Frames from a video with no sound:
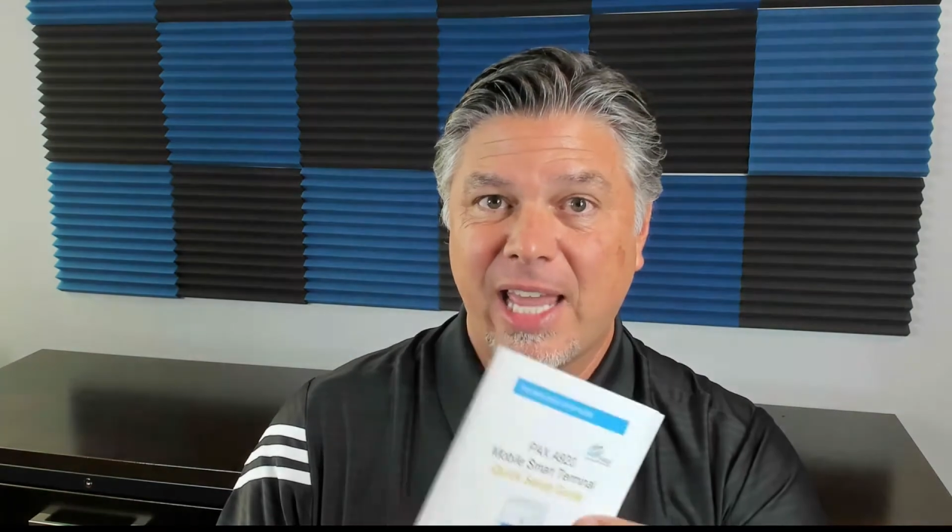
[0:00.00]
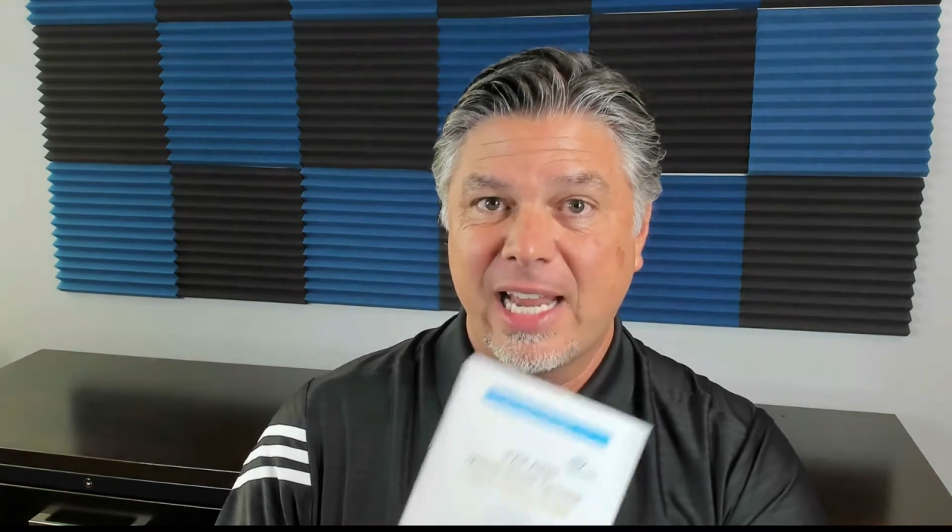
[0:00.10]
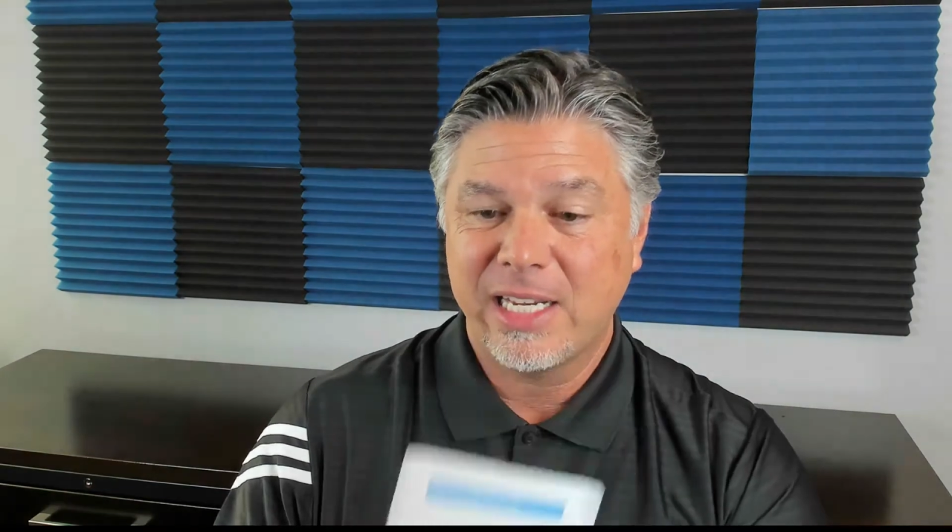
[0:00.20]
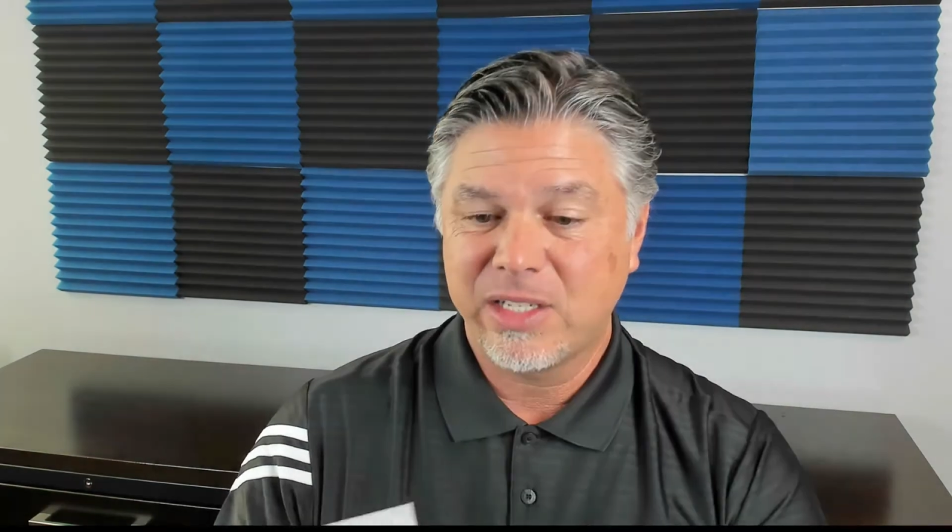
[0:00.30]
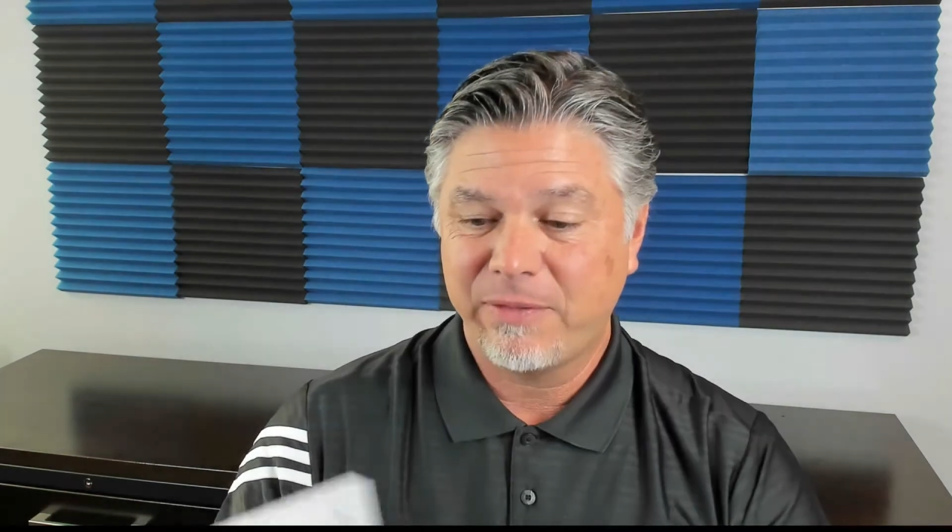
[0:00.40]

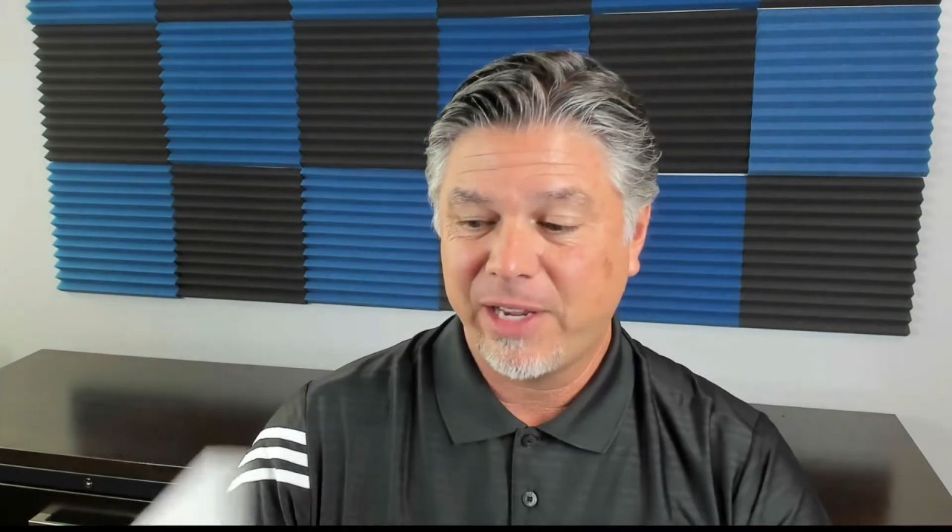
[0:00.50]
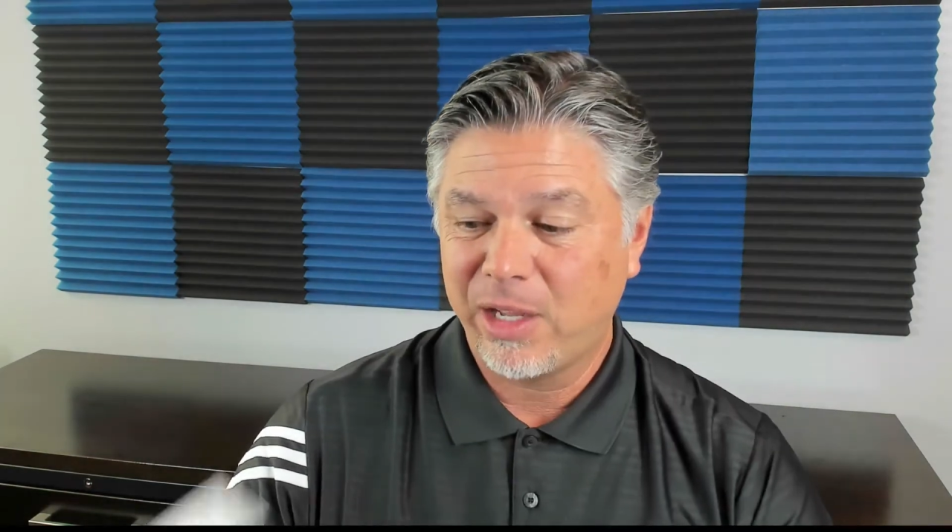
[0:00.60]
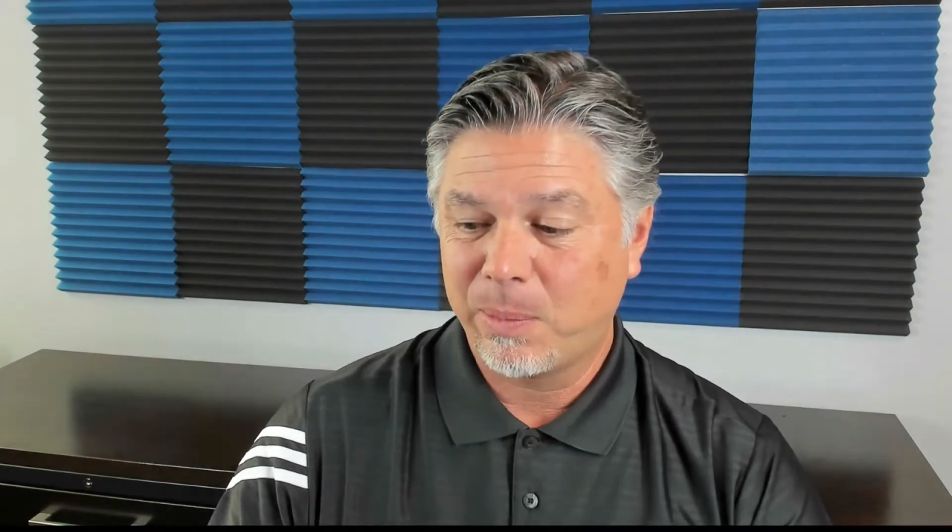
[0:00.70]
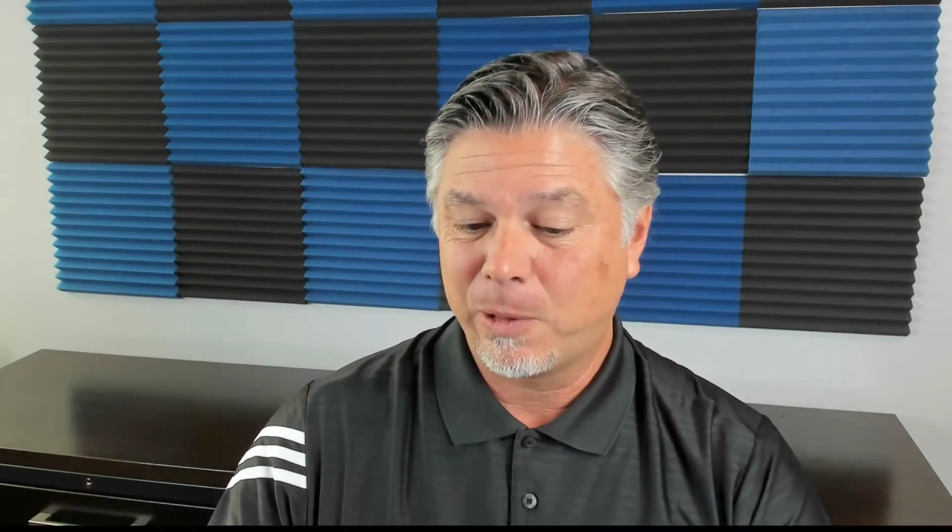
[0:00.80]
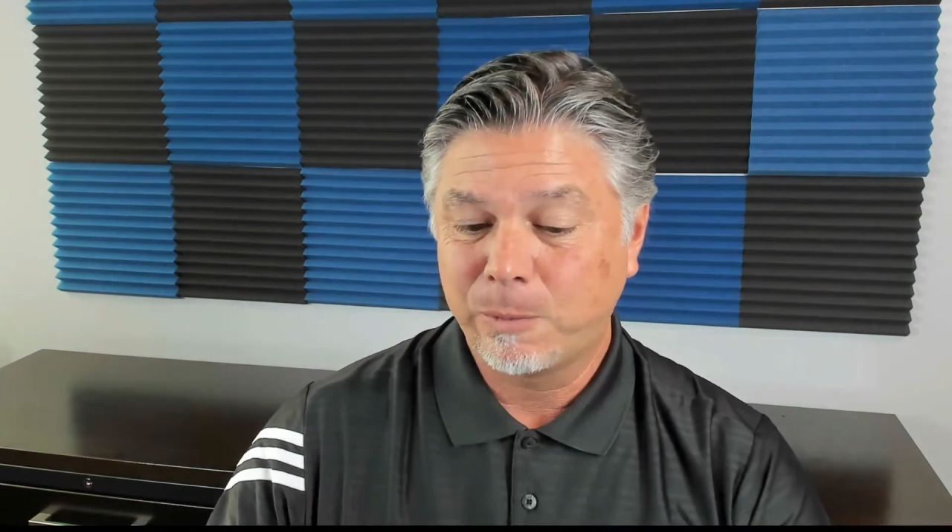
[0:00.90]
that is
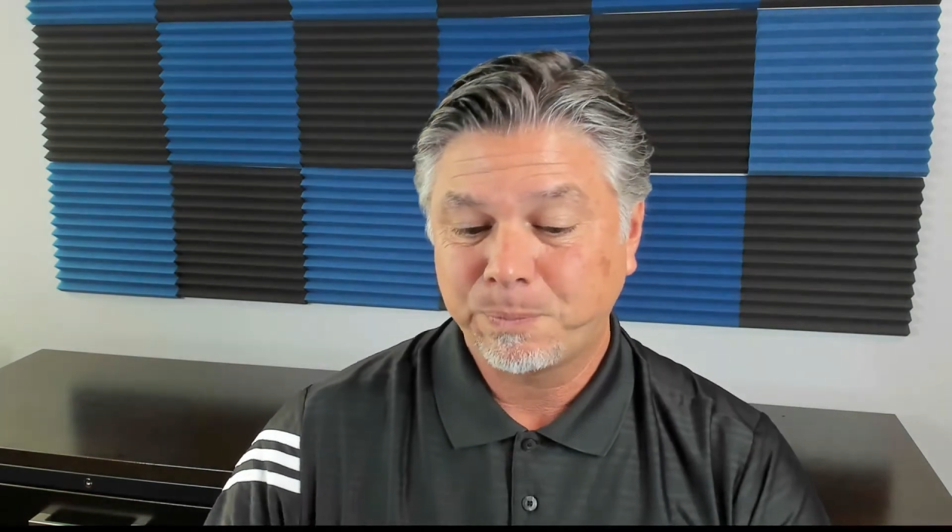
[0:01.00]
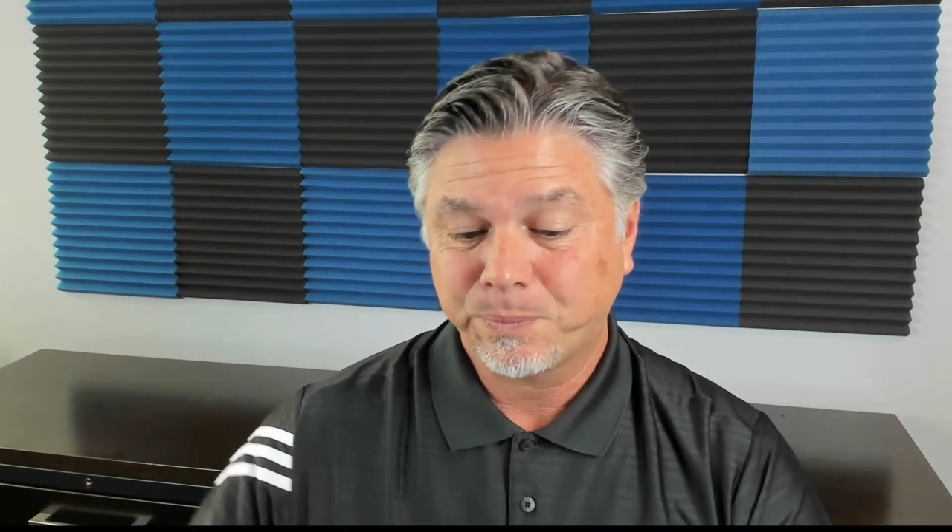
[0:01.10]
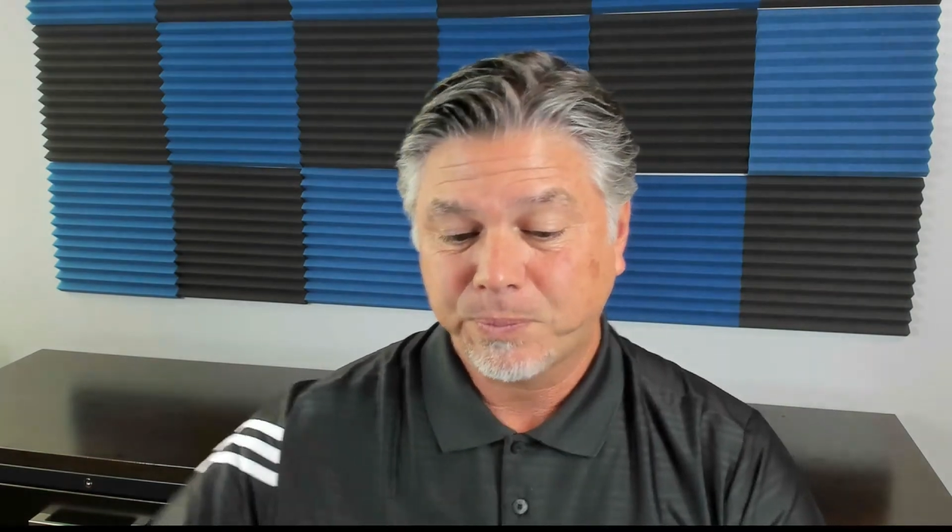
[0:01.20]
available